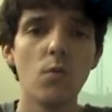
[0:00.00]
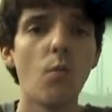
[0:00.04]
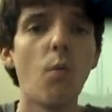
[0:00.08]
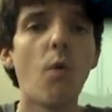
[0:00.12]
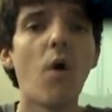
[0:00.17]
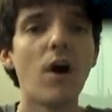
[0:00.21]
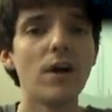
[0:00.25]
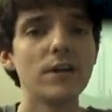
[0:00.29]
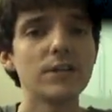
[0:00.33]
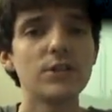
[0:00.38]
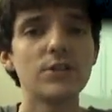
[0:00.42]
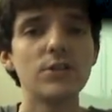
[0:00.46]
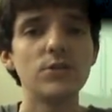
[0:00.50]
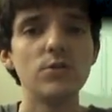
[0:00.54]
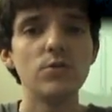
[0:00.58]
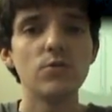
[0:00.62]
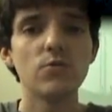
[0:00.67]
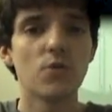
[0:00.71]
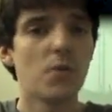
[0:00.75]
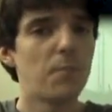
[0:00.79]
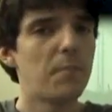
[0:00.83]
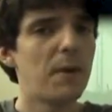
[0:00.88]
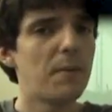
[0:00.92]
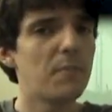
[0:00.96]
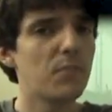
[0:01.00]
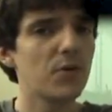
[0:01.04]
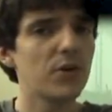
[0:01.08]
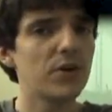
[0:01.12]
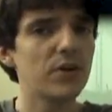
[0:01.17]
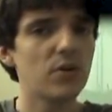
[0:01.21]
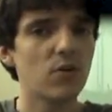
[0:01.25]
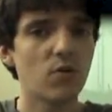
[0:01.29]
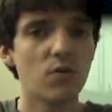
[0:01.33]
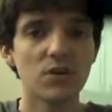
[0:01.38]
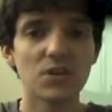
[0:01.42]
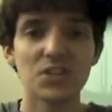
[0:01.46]
want to remember
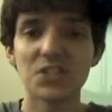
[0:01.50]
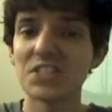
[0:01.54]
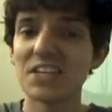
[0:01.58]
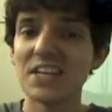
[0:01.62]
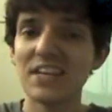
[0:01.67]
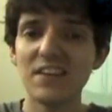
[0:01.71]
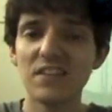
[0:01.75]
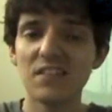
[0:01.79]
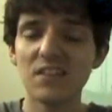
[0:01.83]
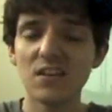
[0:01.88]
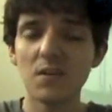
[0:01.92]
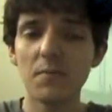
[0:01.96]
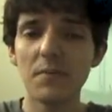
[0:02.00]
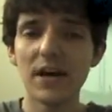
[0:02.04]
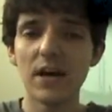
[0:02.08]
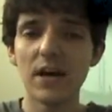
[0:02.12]
it or say anything